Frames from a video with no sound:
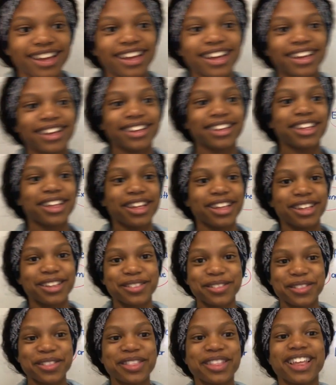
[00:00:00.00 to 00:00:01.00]
when the
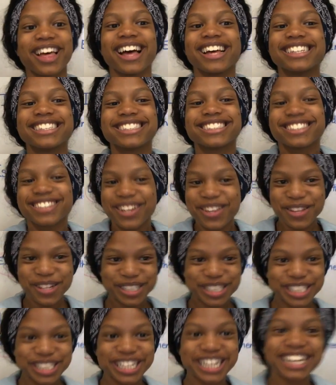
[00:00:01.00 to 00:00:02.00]
solute dissolves in
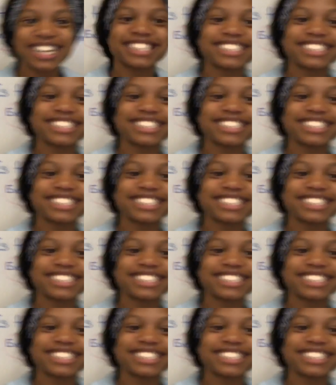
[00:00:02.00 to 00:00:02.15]
solution.